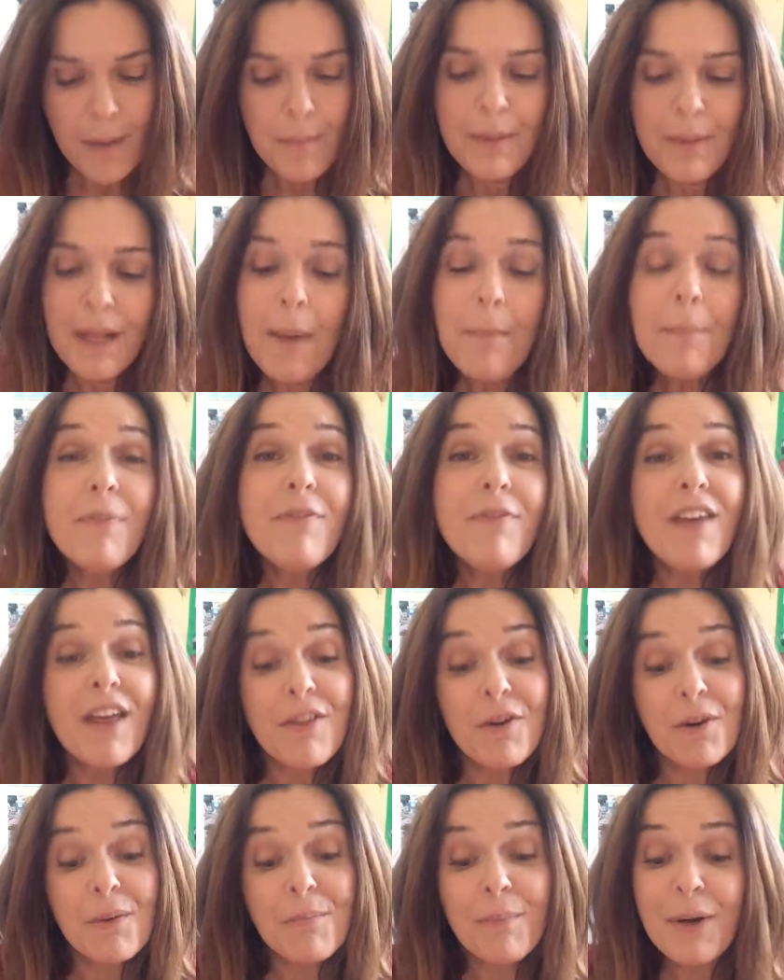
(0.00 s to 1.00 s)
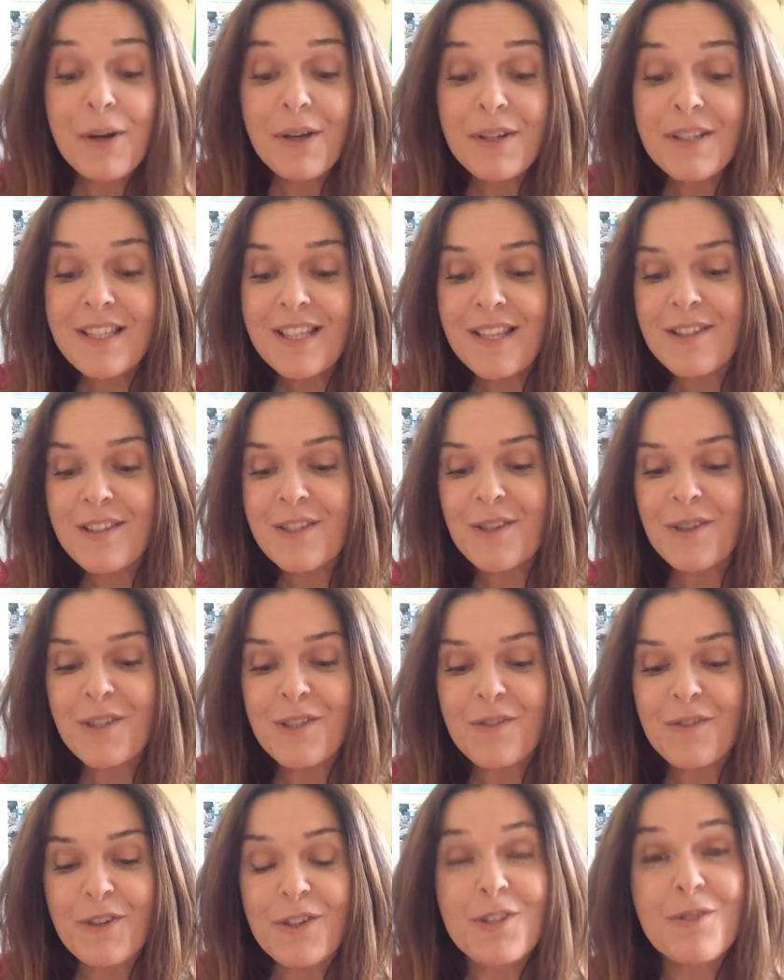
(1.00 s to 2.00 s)
Plump feathered birds
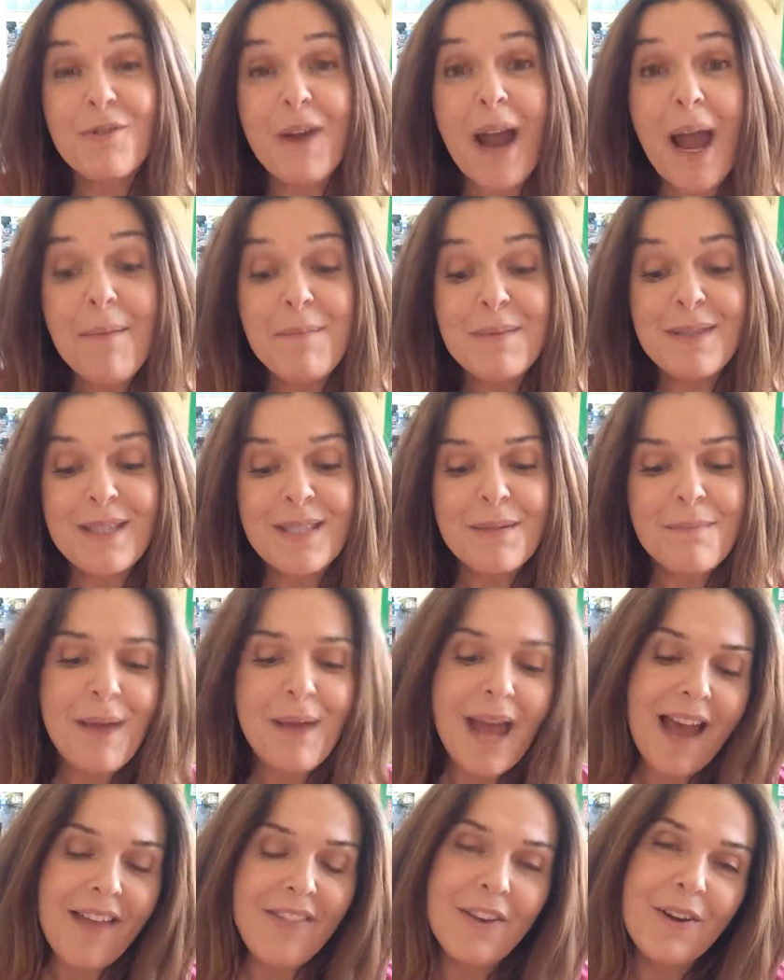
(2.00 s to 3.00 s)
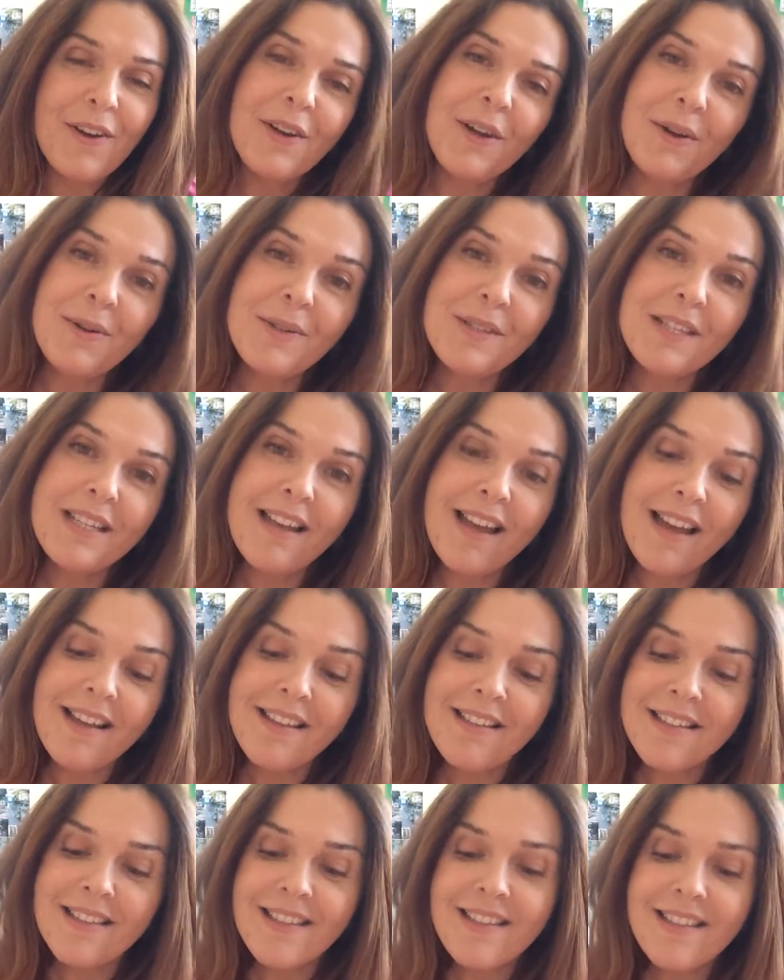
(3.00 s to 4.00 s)
search for scraps to pad their cozy
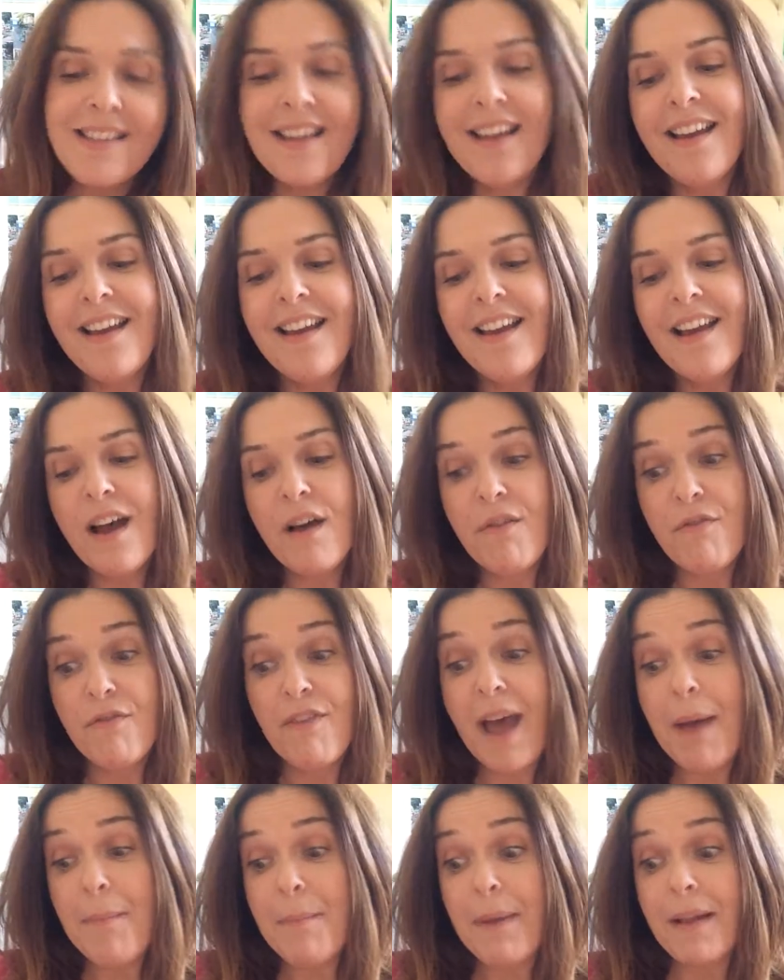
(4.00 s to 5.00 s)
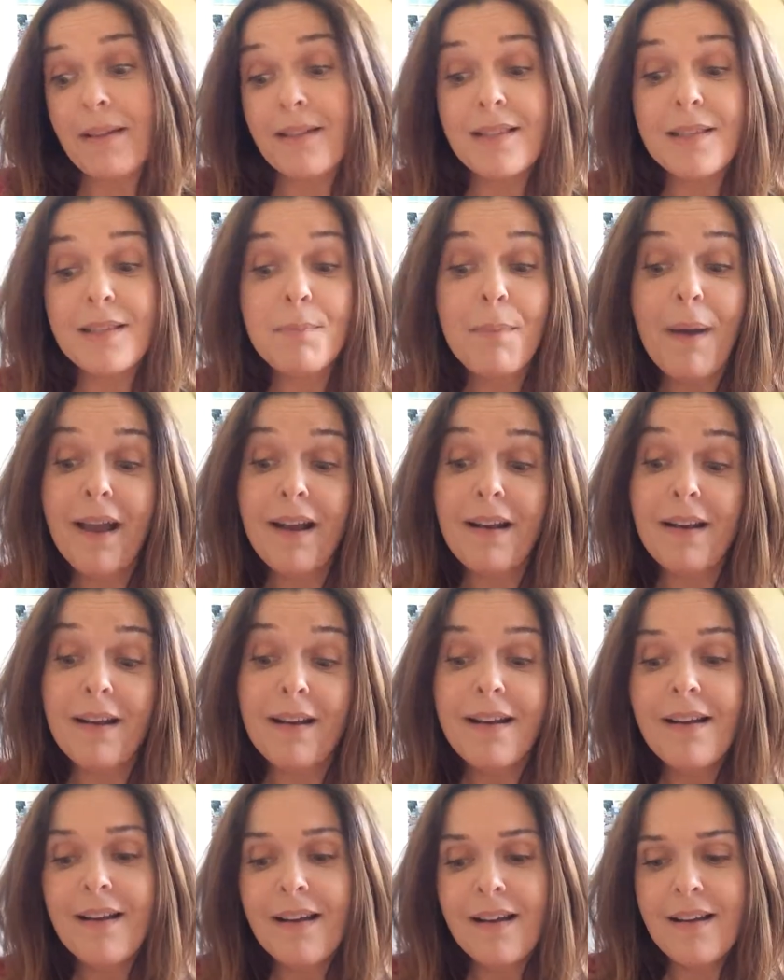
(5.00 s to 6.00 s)
nests. A fat bellied
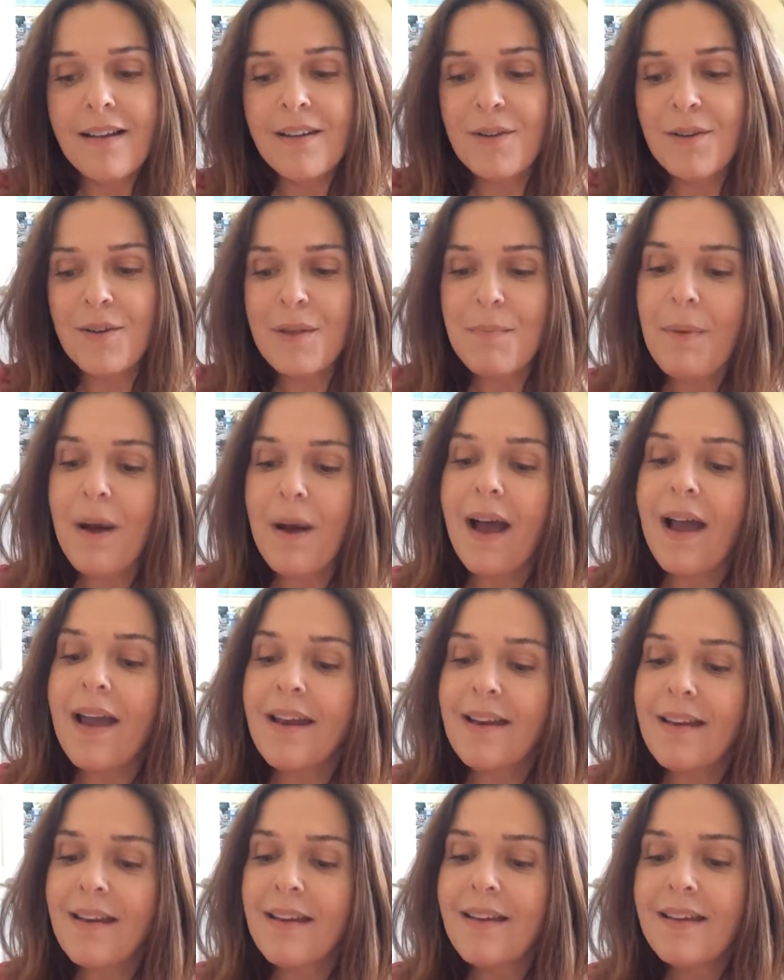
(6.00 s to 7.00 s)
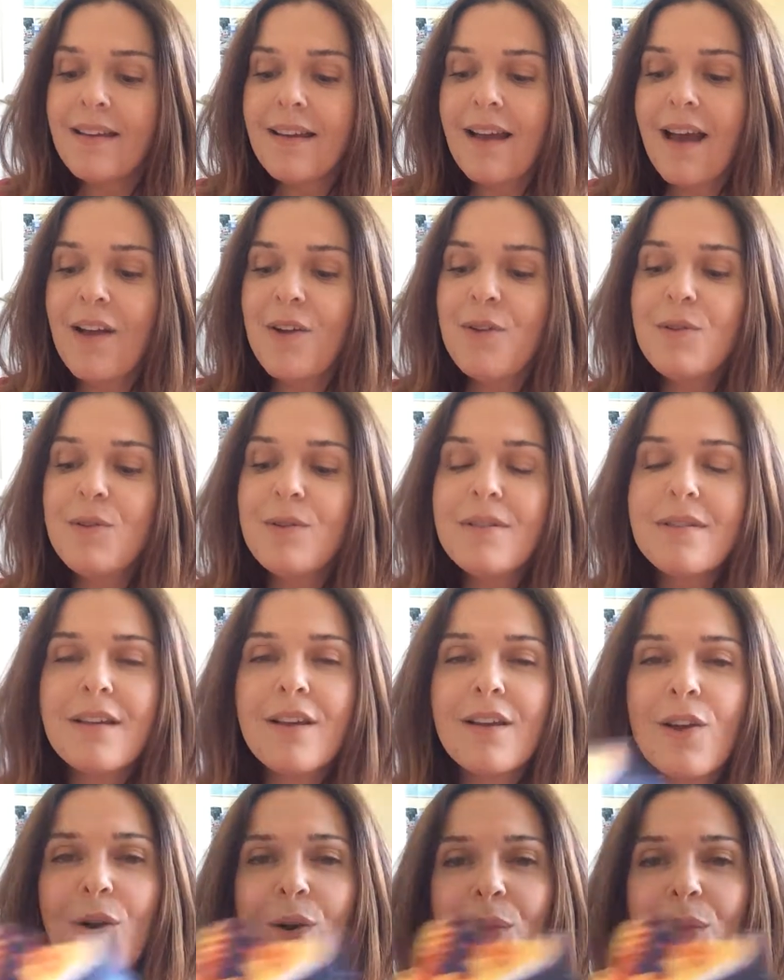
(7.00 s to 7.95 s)
spider under the pine cuddles and